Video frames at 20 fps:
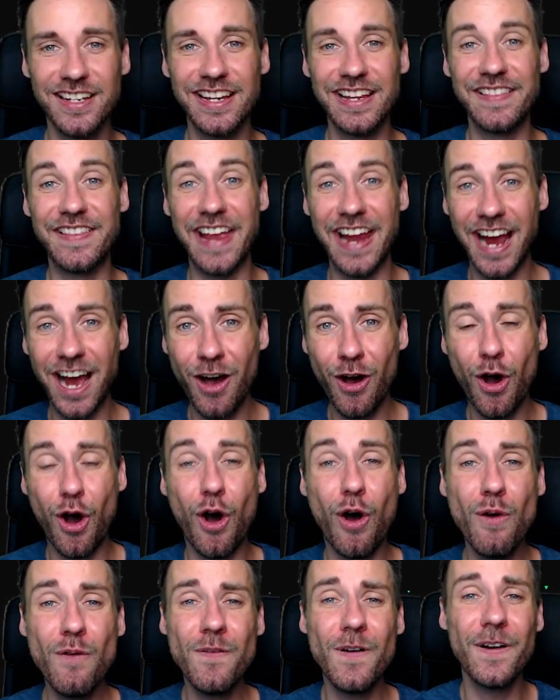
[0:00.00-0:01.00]
There are
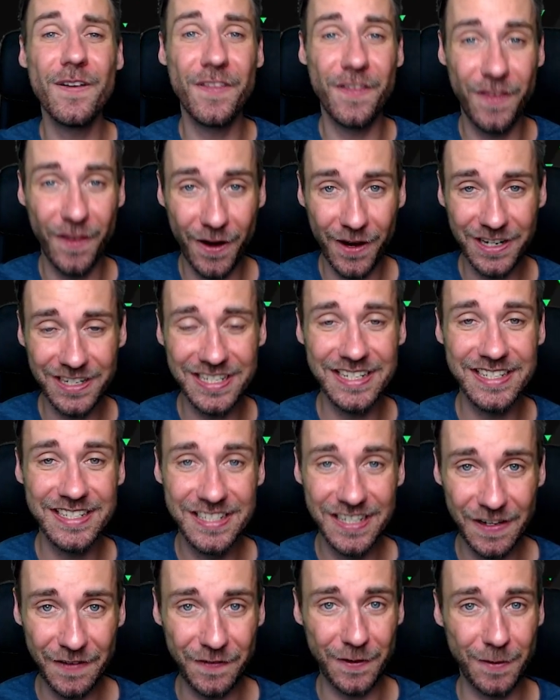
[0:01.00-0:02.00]
over 30
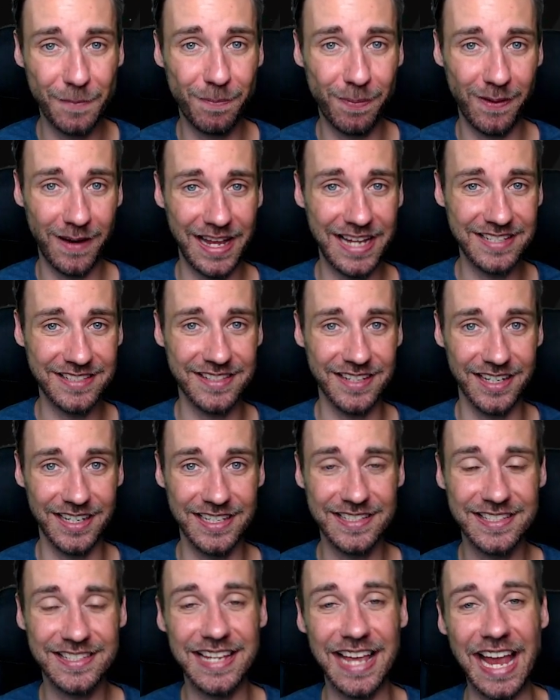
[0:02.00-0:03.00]
different
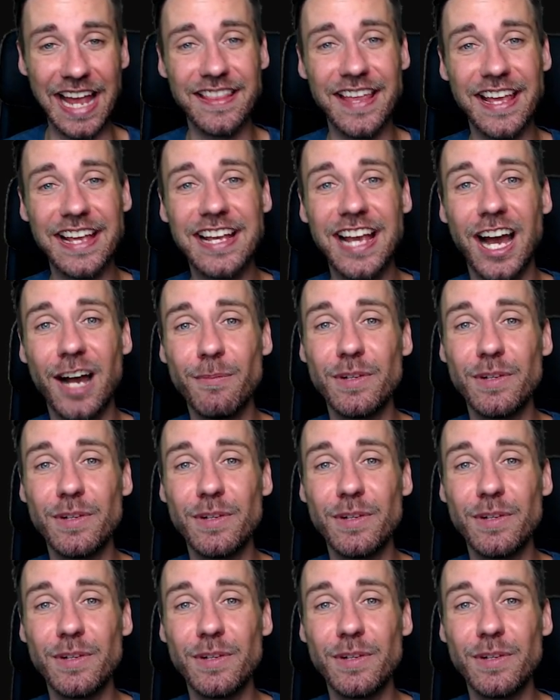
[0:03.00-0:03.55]
playstyles and they come